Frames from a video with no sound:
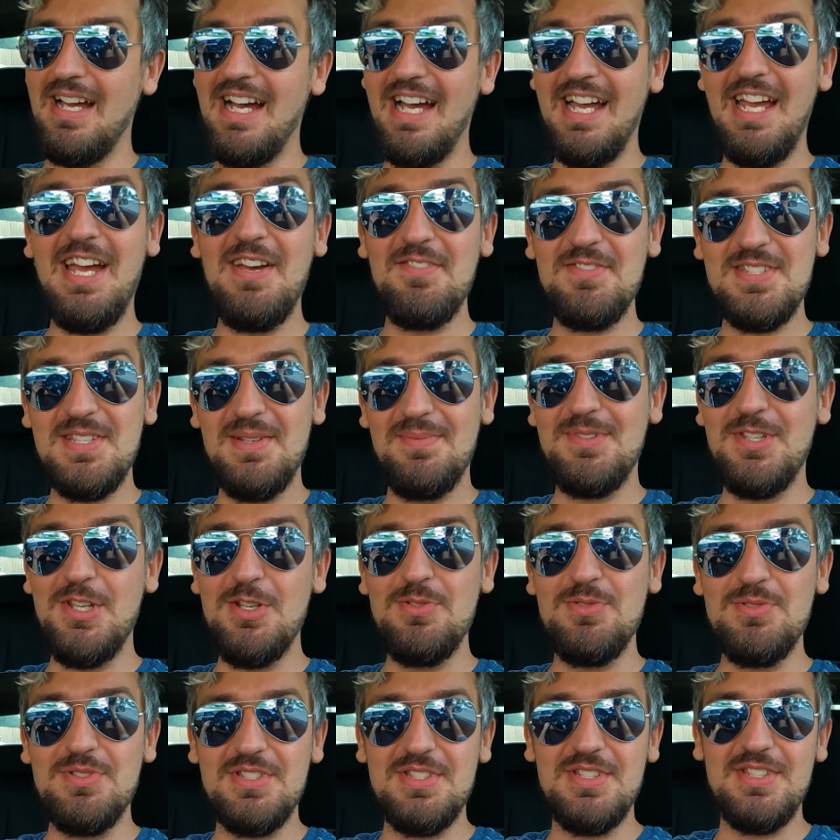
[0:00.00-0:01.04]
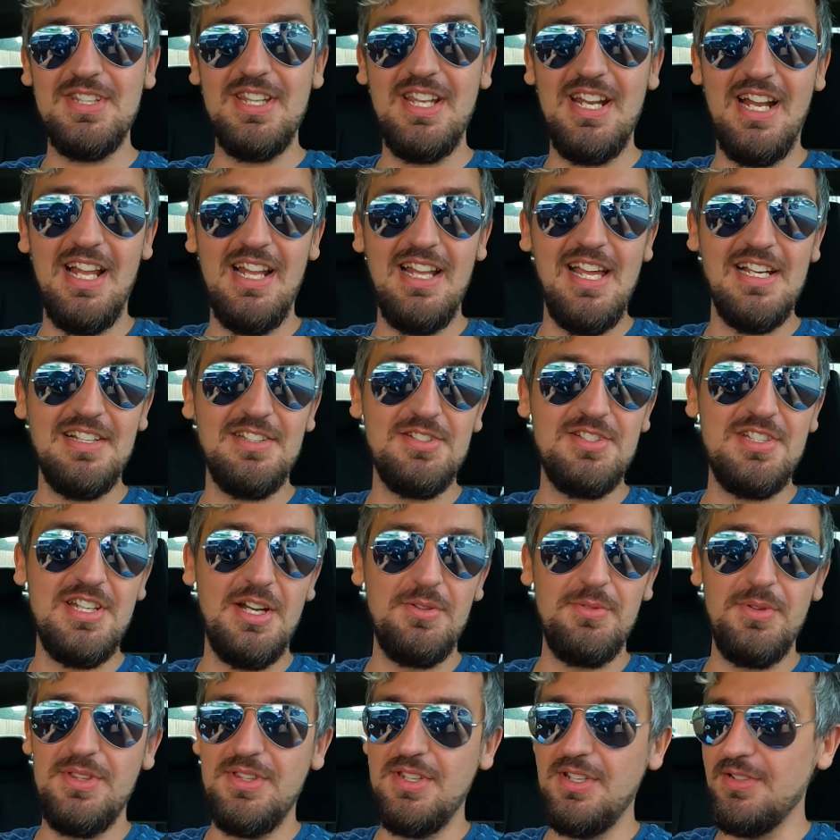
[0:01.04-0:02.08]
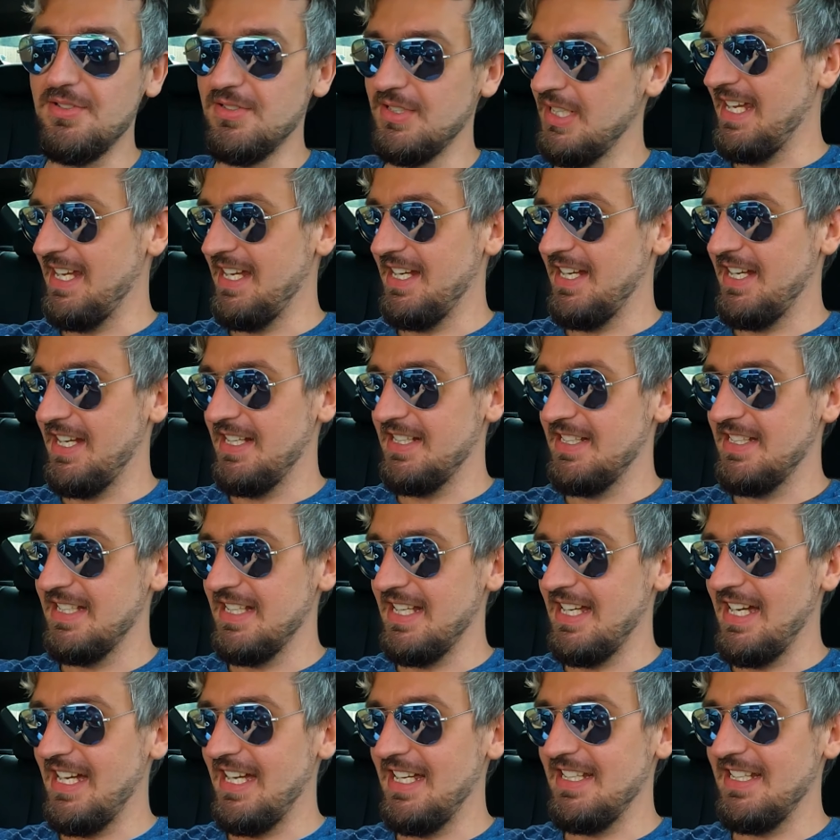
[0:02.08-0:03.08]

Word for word: I have some news that I'd like to share with you and